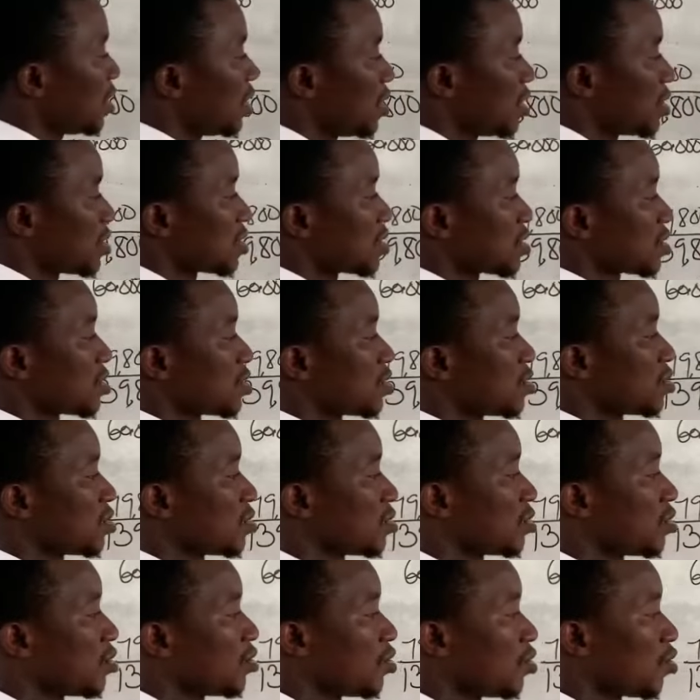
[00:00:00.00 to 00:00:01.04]
is
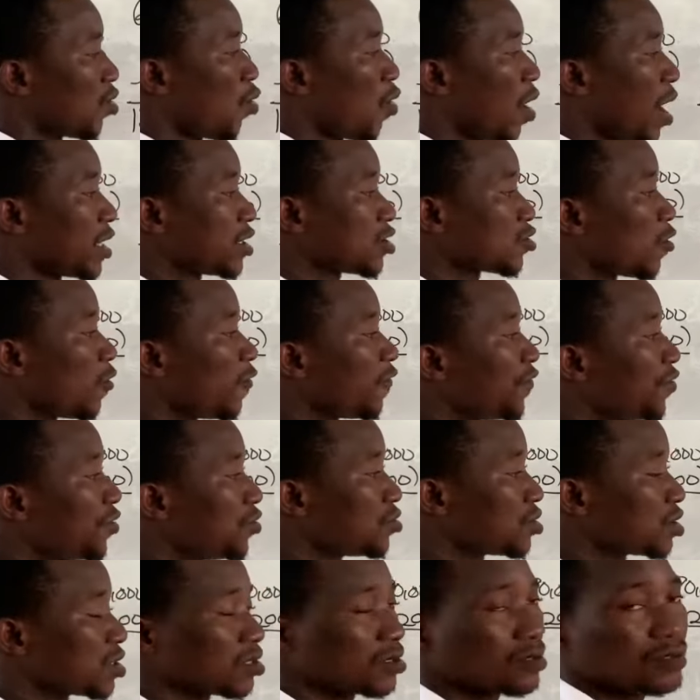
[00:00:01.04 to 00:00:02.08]
quite
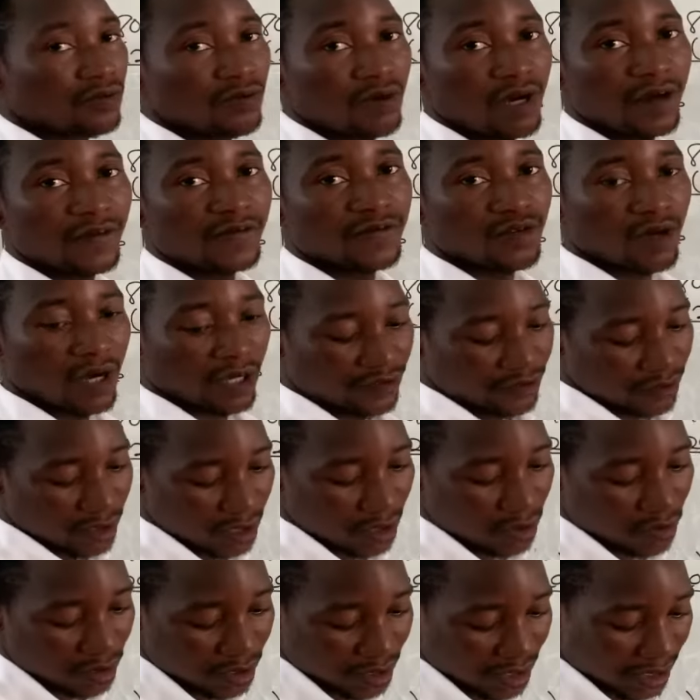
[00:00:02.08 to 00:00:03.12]
confusing. You have to actually
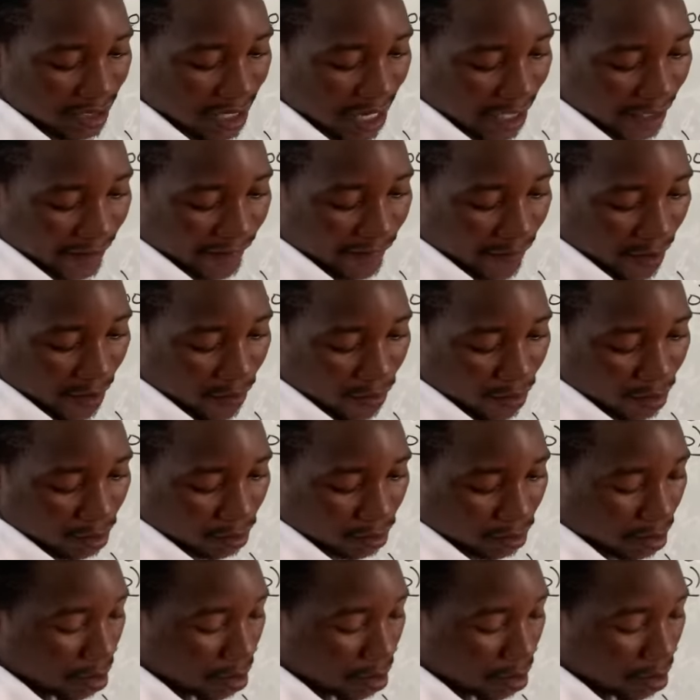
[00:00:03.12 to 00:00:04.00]
consider it very well.